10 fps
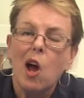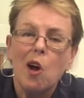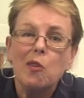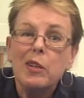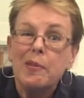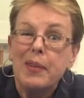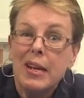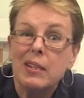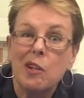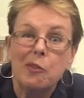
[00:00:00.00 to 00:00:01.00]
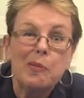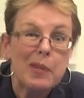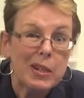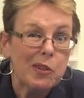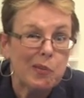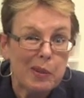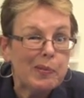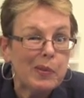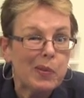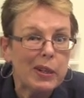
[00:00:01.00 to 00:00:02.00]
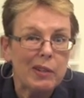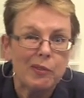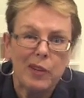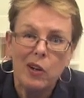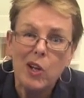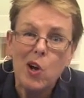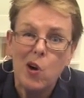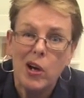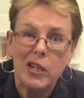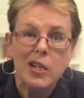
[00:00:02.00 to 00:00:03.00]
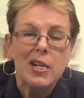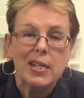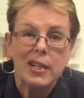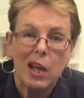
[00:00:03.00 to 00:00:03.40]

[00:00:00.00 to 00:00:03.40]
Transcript: Over the past several months, we've been working very hard to